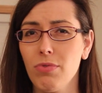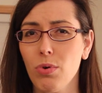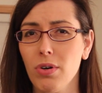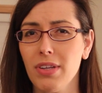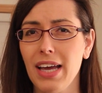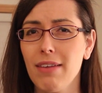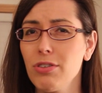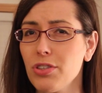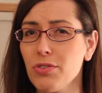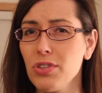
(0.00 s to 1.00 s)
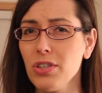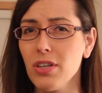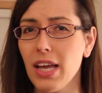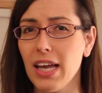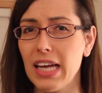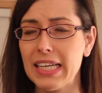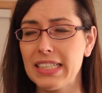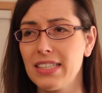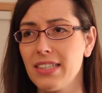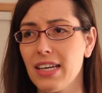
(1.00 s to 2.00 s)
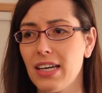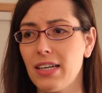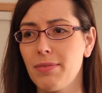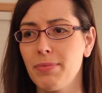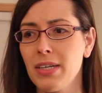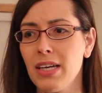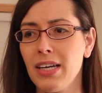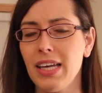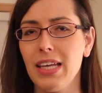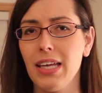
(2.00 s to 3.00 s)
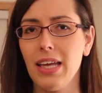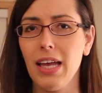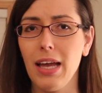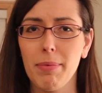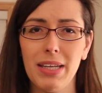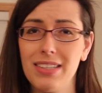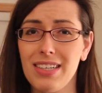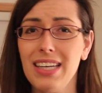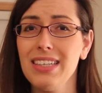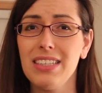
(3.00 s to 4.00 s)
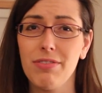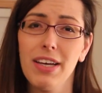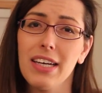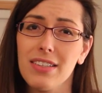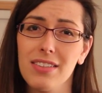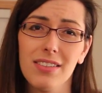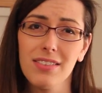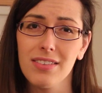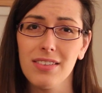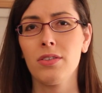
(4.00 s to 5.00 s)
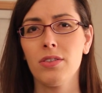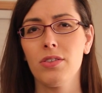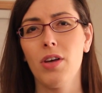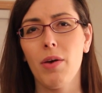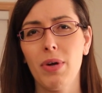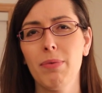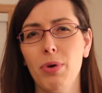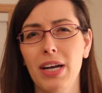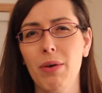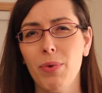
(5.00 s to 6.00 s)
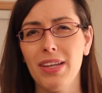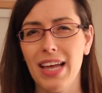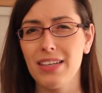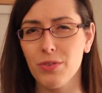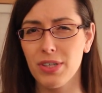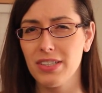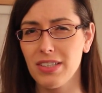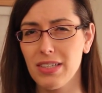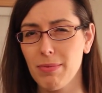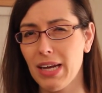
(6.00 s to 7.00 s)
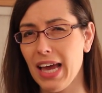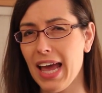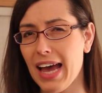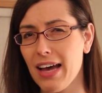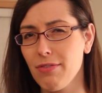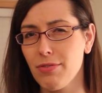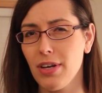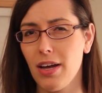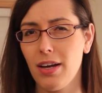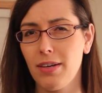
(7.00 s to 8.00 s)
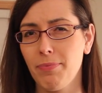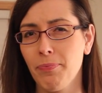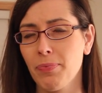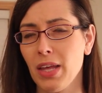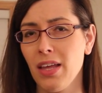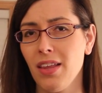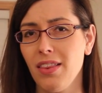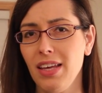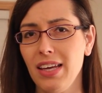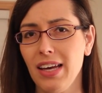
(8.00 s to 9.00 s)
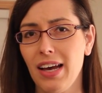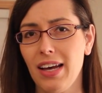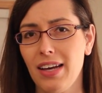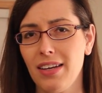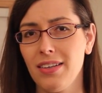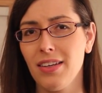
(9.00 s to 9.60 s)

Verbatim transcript: for the average user. And um, I mean, it's an easy fix. So I want to point out one last criticism that I have. Um, the, uh,